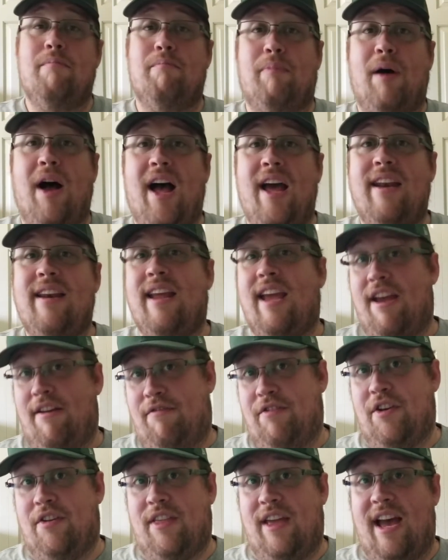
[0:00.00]
But
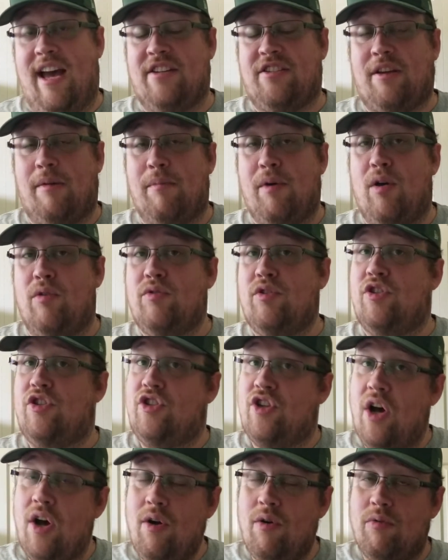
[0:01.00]
if you're the Eskimos,
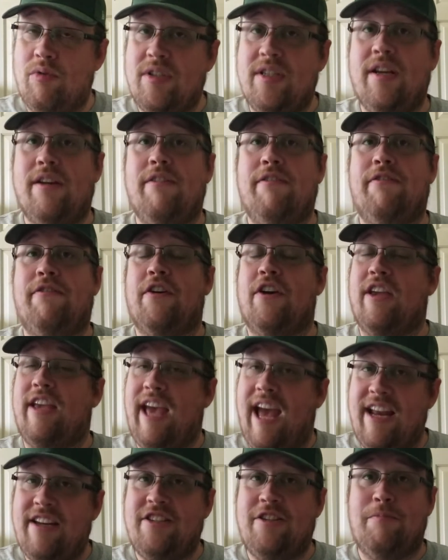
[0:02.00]
don't
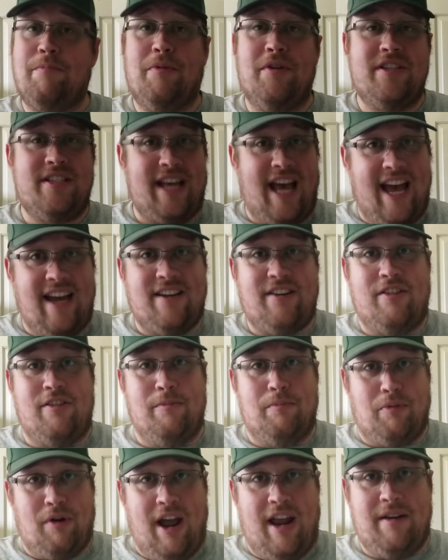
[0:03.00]
forget to protect the
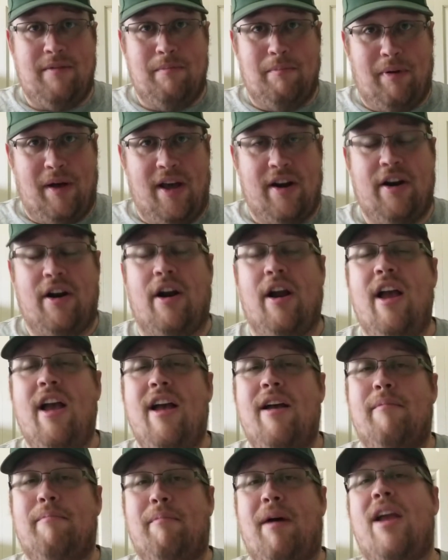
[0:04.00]
bread and butter.
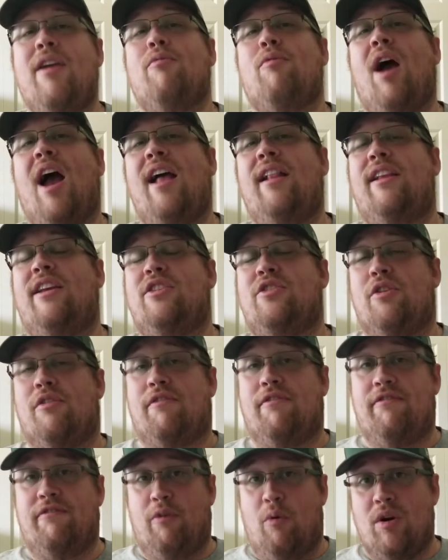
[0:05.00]
Mike Riley took
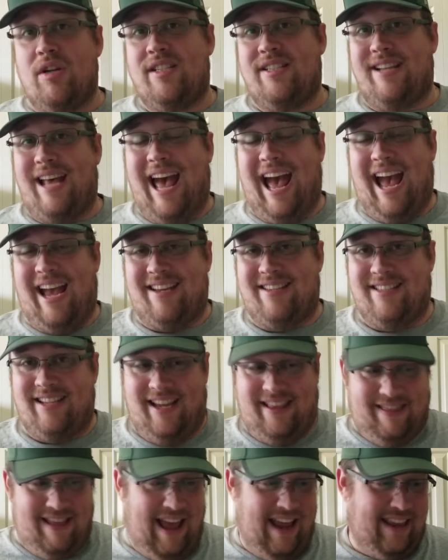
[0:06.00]
4 sacks
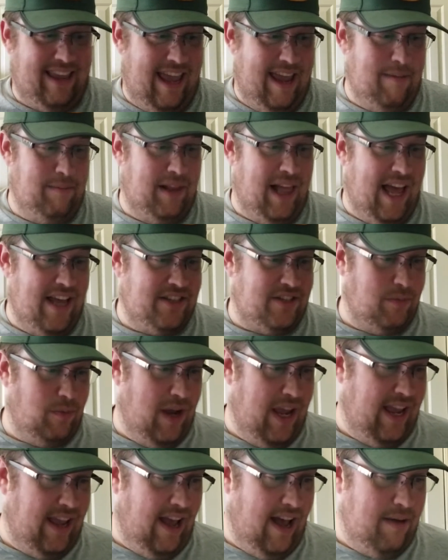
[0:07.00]
in that game last
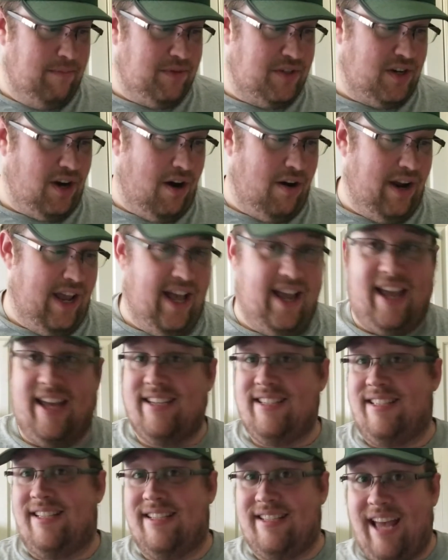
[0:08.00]
week, I'm sorry,
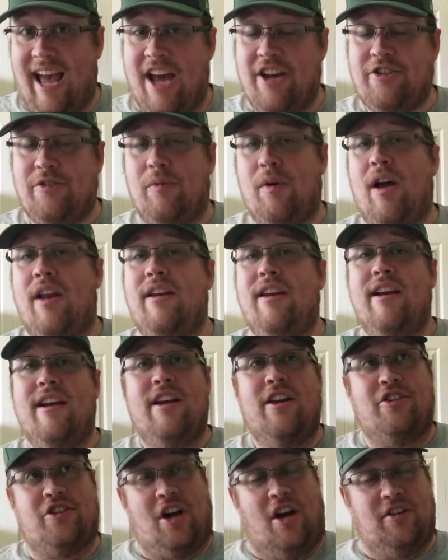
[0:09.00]
against Saskatchewan.
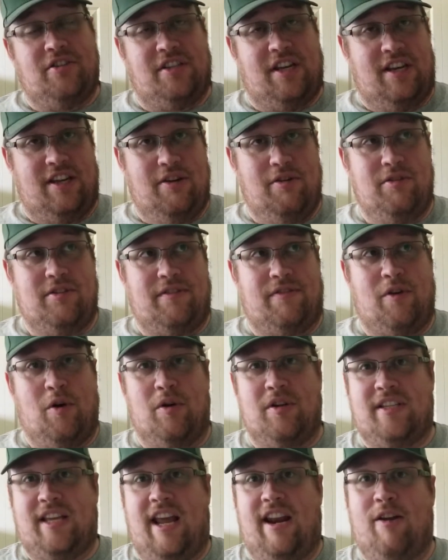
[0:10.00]
Charleston Hughes, of
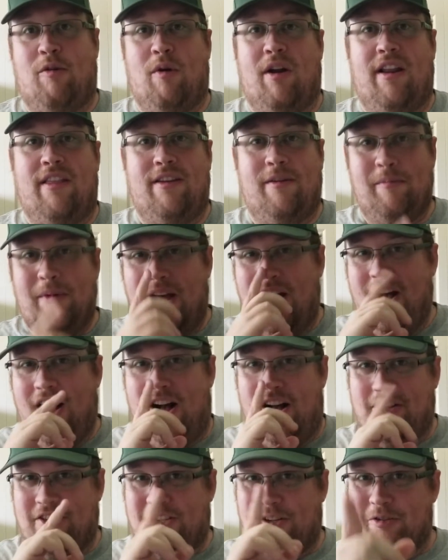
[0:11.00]
course, getting one of them.
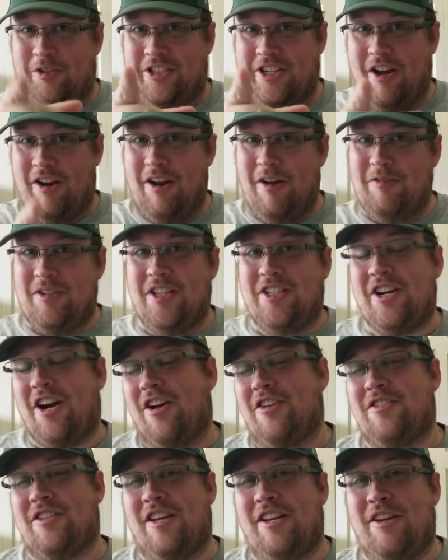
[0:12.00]
Also, shout out to
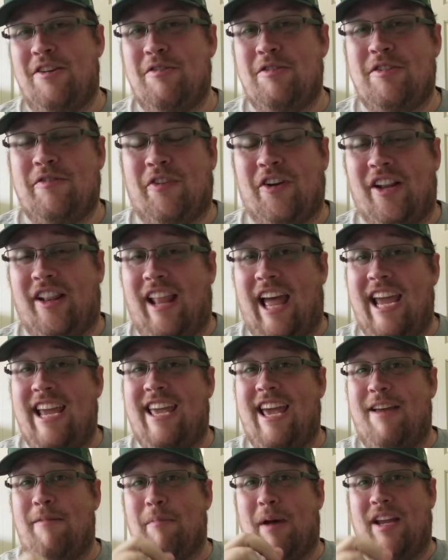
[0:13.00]
Charleston Hughes for
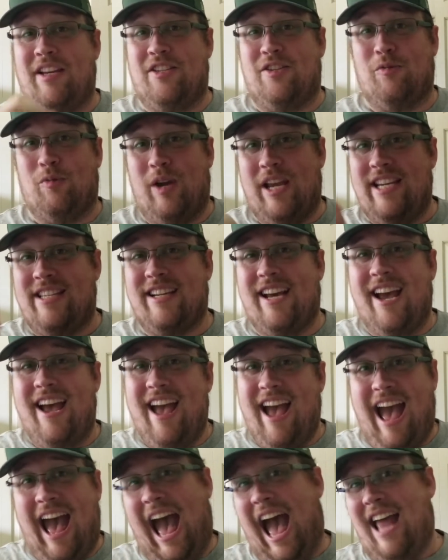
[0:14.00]
liking my tweet
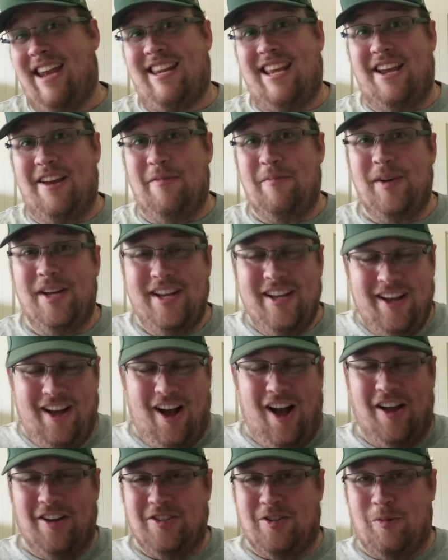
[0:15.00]
at him
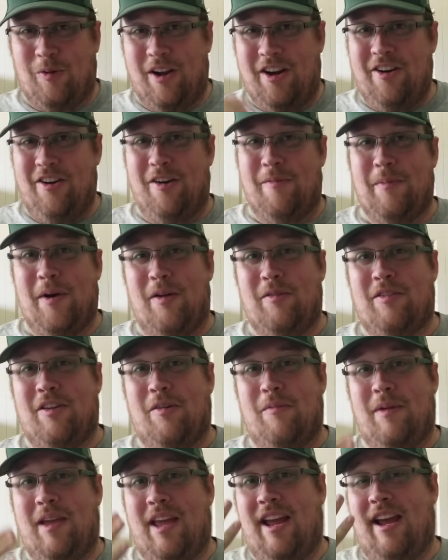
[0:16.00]
on Twitter about
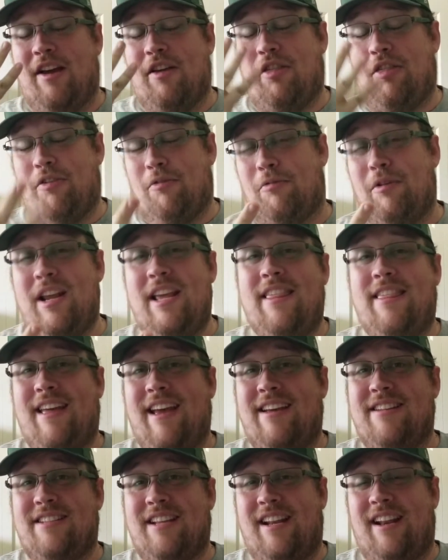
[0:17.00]
there being three
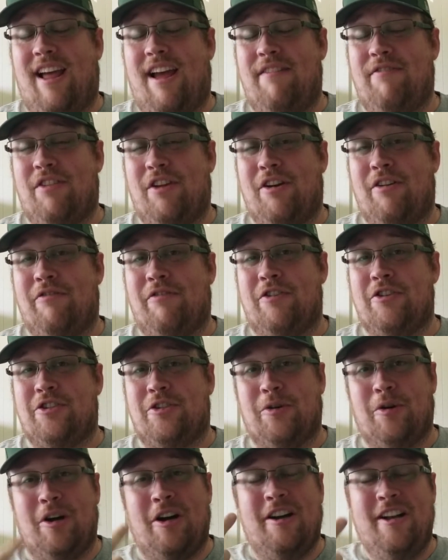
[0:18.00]
things in life that are for
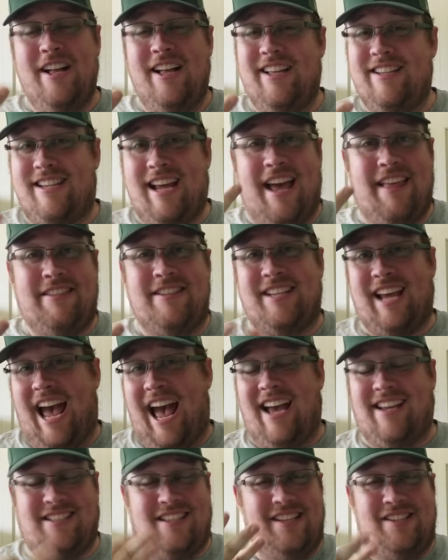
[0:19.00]
sure: death,
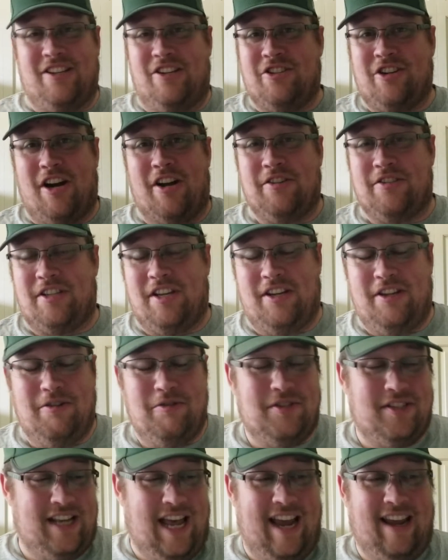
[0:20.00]
taxes, and Charleston
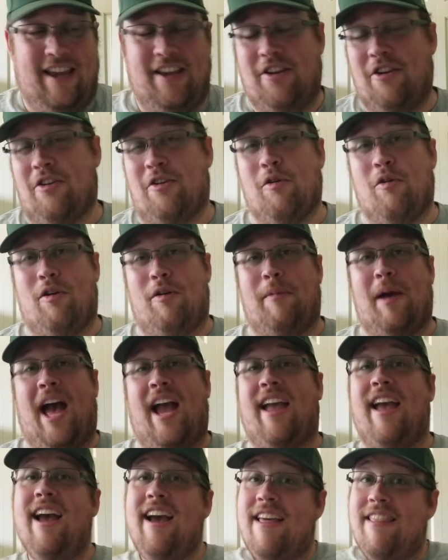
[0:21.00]
Hughes sacking your
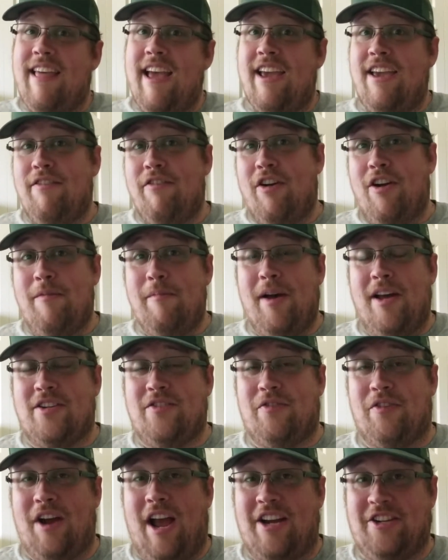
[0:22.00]
quarterback. Thank you very much
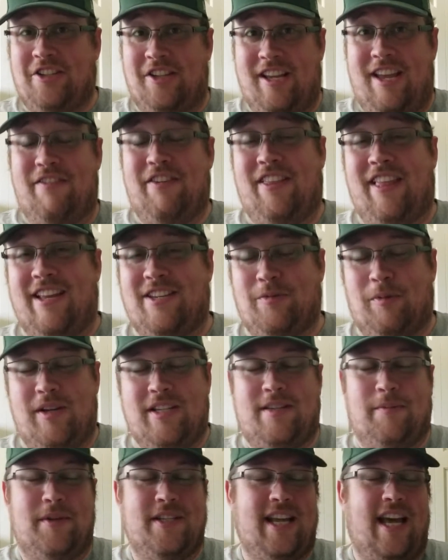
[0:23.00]
for actually giving that
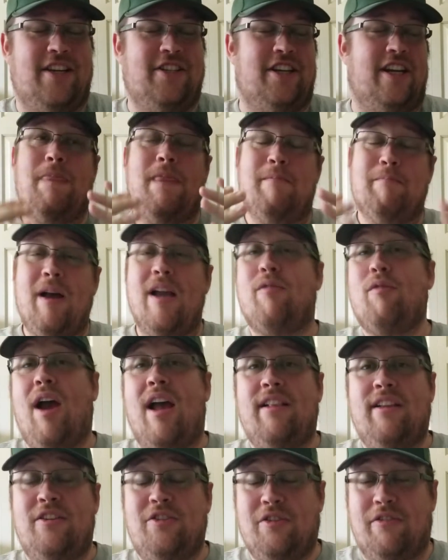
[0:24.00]
tweet some attention. Mike
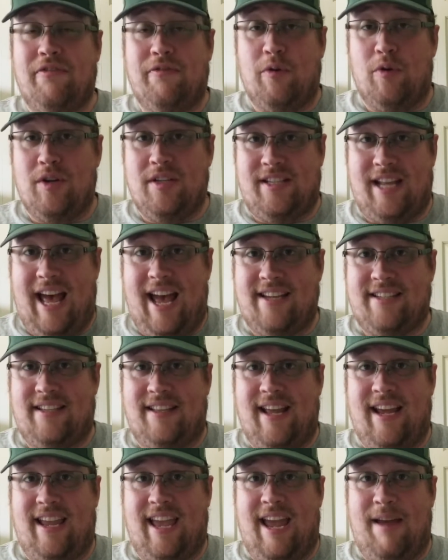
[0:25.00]
Riley took 4 sacks in
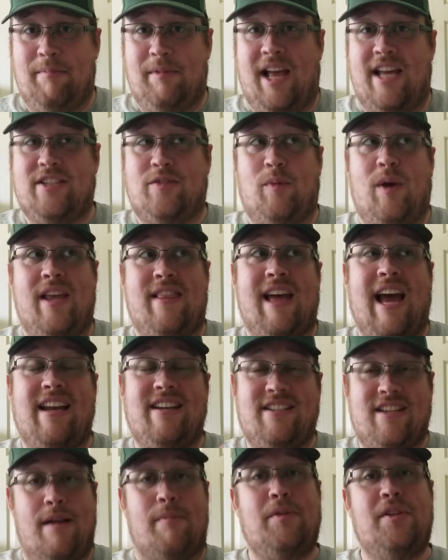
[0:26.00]
that game last week.
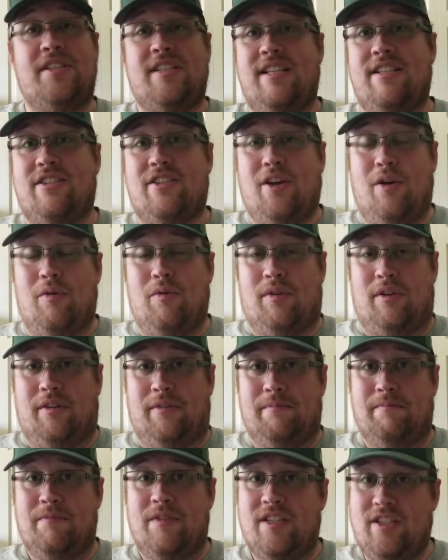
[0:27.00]
That doubles his
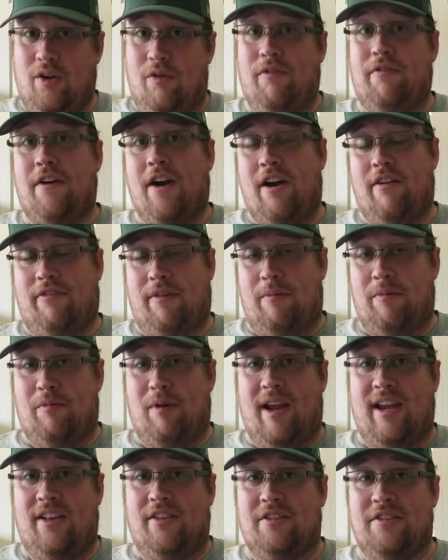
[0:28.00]
total so far from the
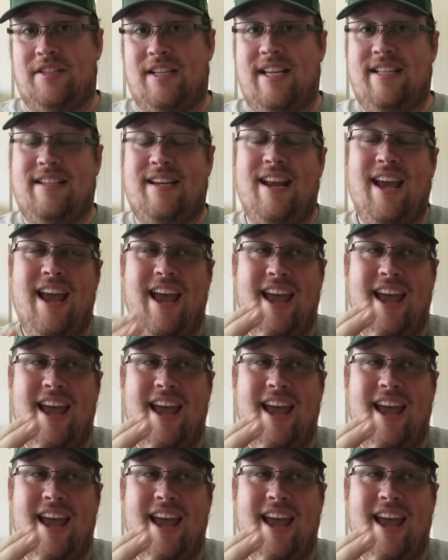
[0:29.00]
regular season.